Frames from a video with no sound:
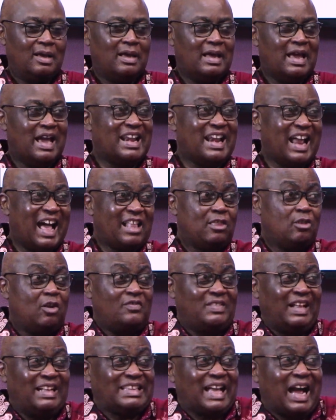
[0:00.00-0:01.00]
And out of
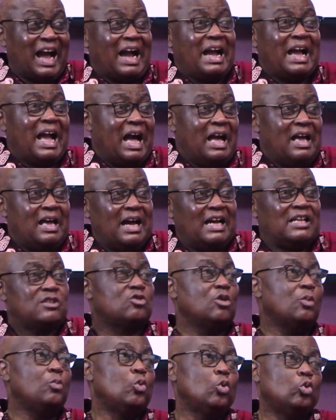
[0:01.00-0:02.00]
that anger, I
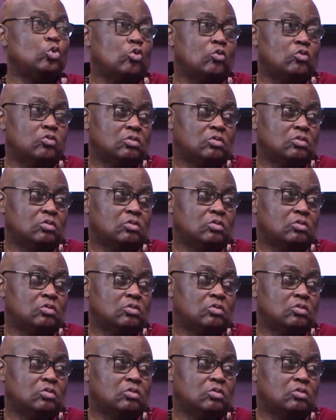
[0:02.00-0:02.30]
stopped Lotto.